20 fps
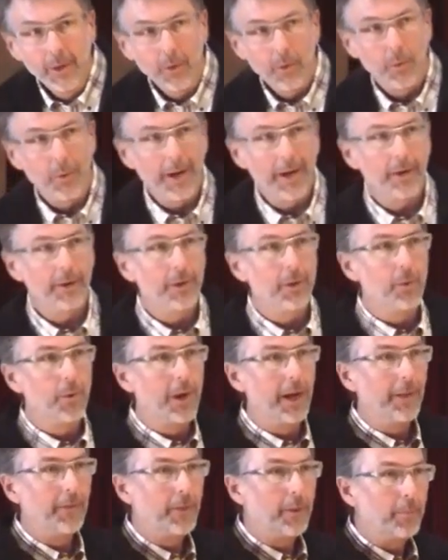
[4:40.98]
where you
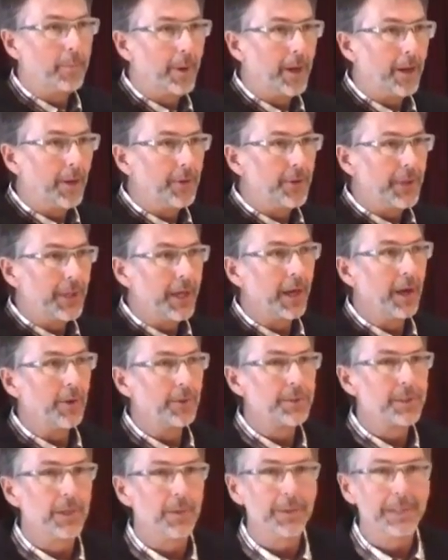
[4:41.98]
want the ball to go.
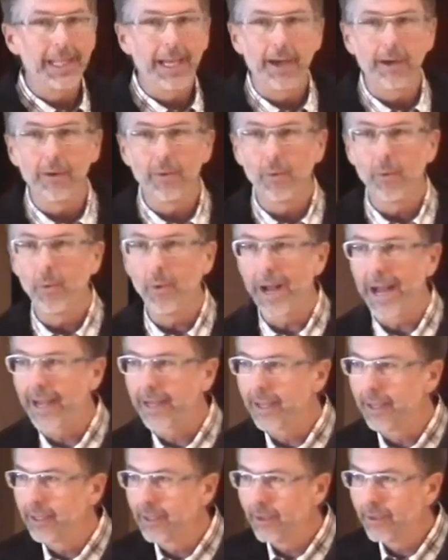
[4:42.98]
So without
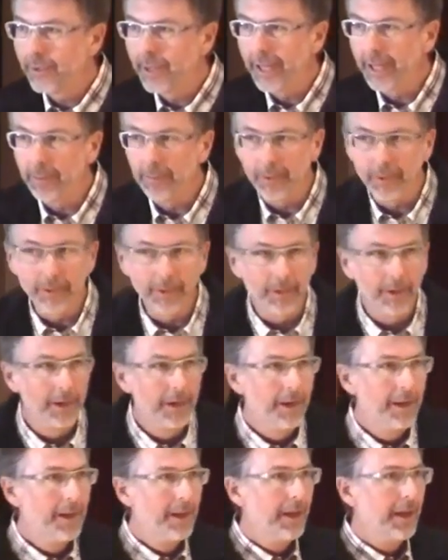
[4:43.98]
whacking your neighbor,
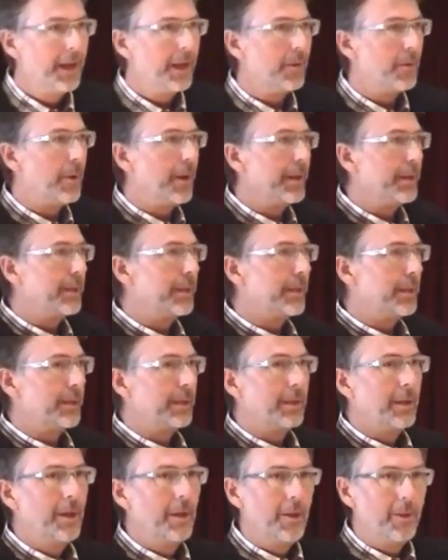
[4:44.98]
I want you
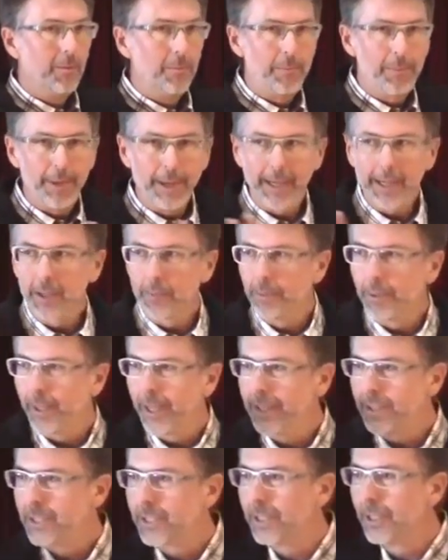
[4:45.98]
to pick a
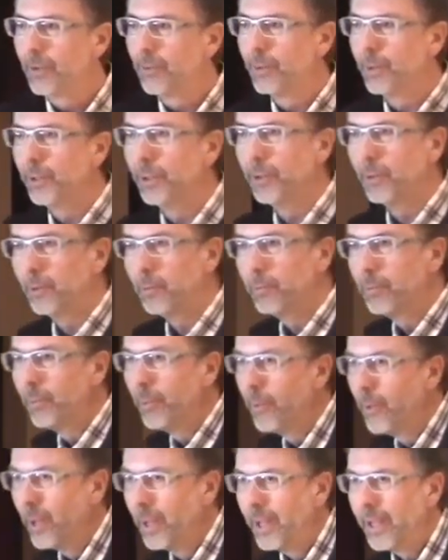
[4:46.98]
place in the room
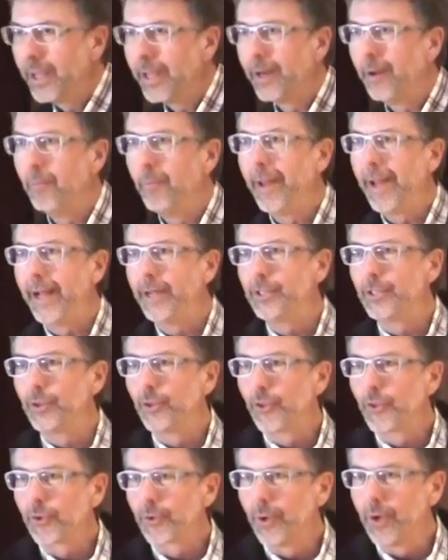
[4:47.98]
and imagine
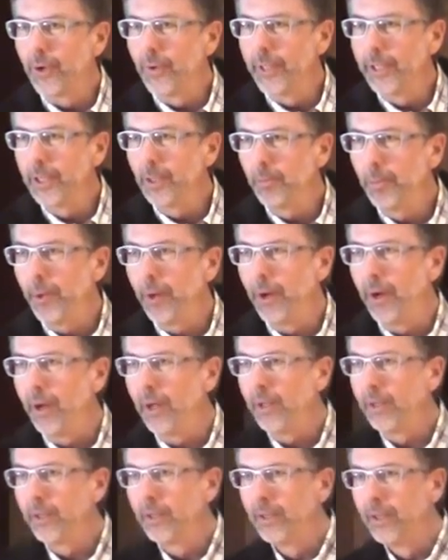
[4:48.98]
throwing the
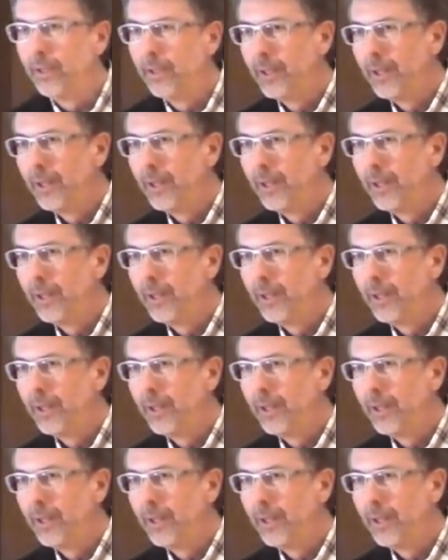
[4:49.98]
ball